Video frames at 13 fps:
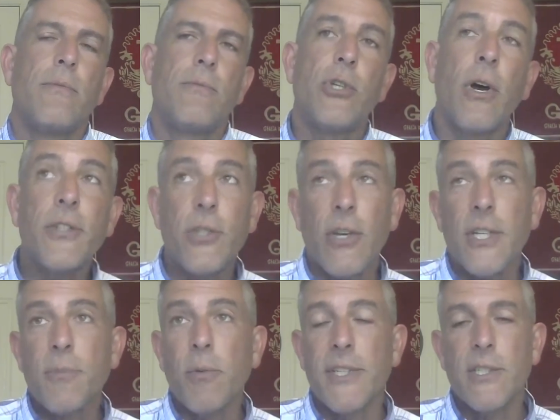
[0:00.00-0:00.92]
John's
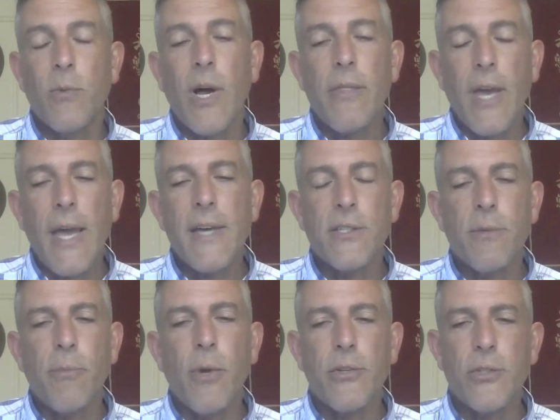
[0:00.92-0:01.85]
gospel is the one that has the
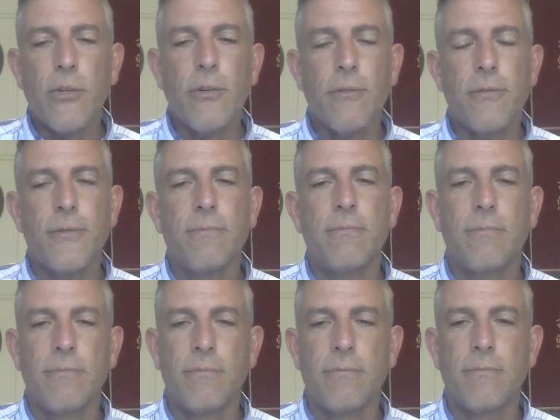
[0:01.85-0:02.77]
most sort of
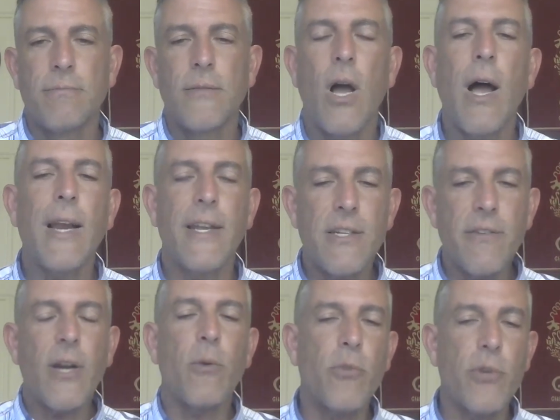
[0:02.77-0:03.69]
highly
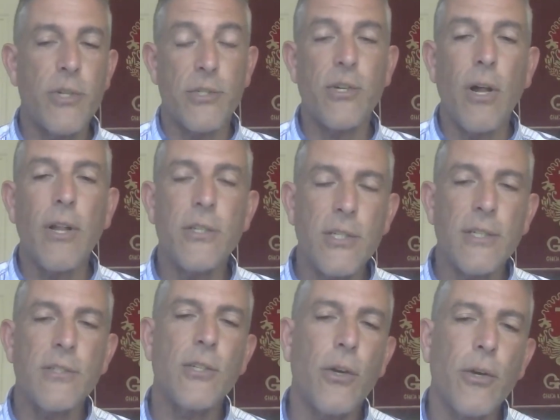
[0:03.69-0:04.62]
developed Christology.
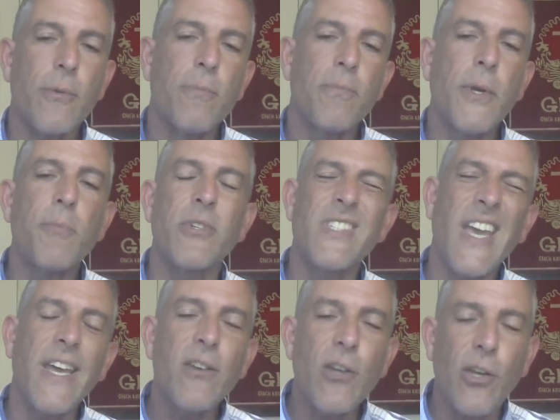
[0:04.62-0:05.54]
So people
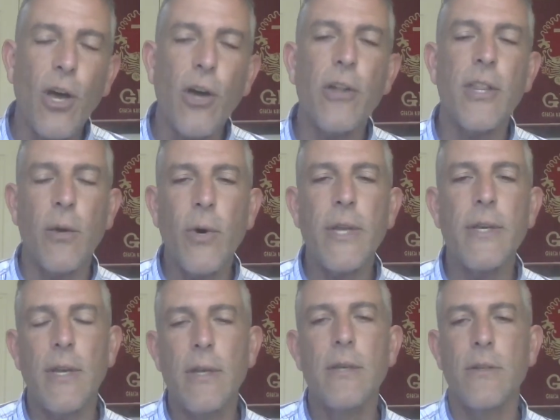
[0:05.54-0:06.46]
tend to go there
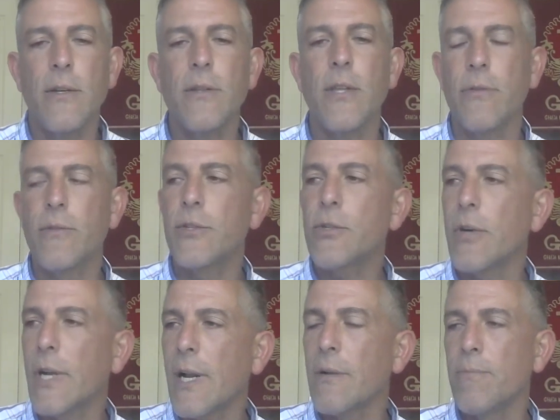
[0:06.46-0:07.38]
when the sort
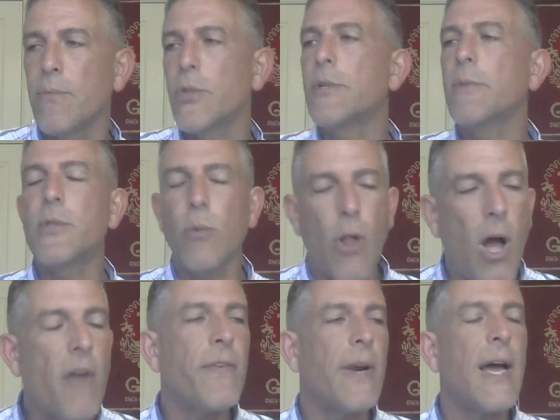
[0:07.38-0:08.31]
of Muslims will
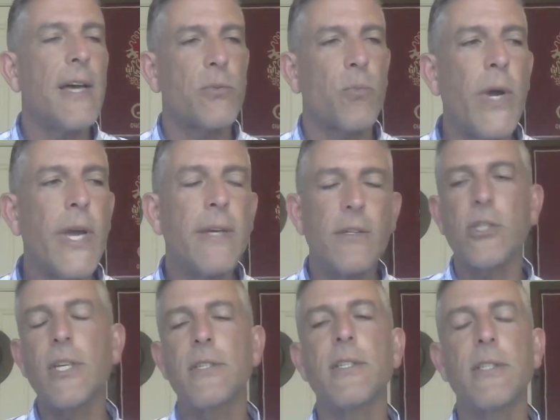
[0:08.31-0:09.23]
often ask, where does
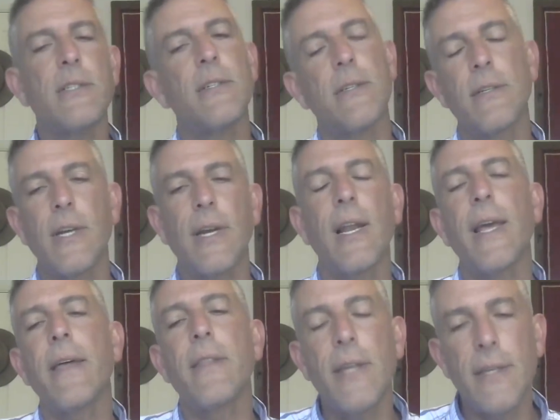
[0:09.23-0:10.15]
Jesus
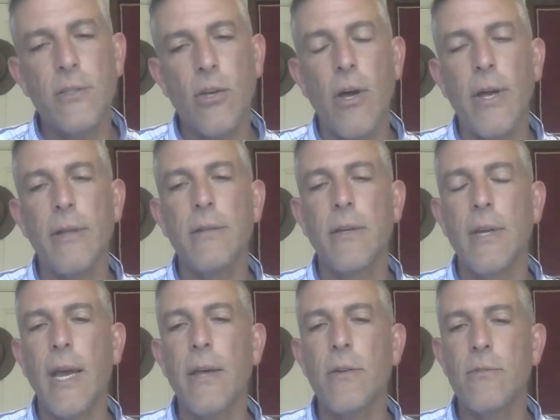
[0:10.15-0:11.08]
declare that he's God?
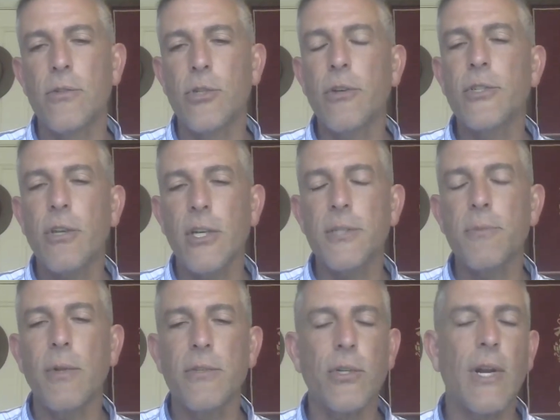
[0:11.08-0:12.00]
And John's
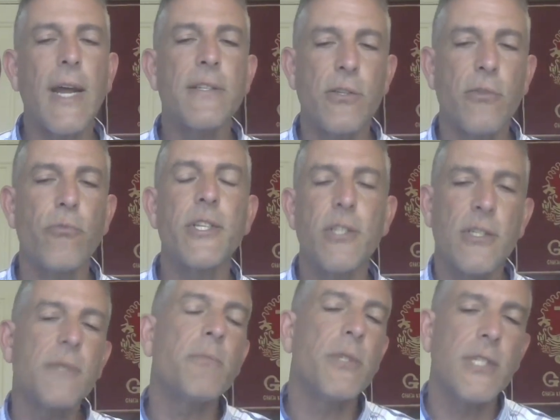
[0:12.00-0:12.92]
gospel sort of has the
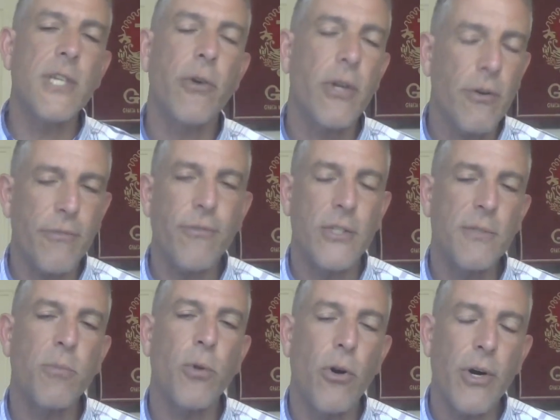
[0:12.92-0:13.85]
richest material for
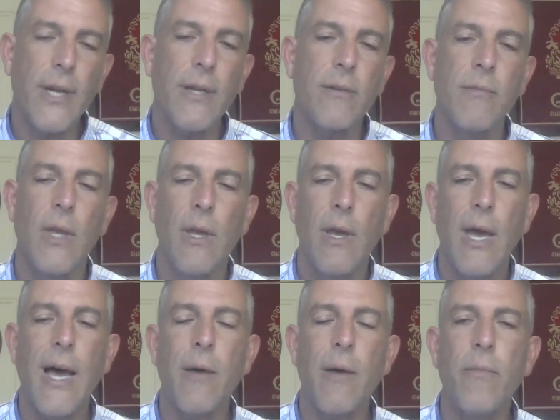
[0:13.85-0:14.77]
exploring
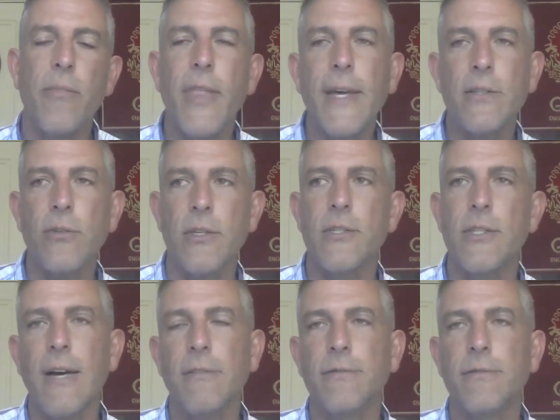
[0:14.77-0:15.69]
that sort of
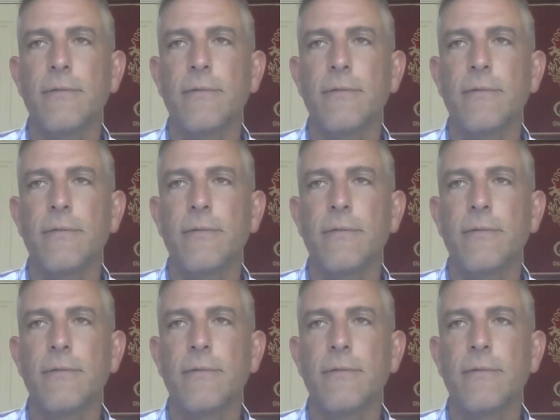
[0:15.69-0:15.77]
stuff.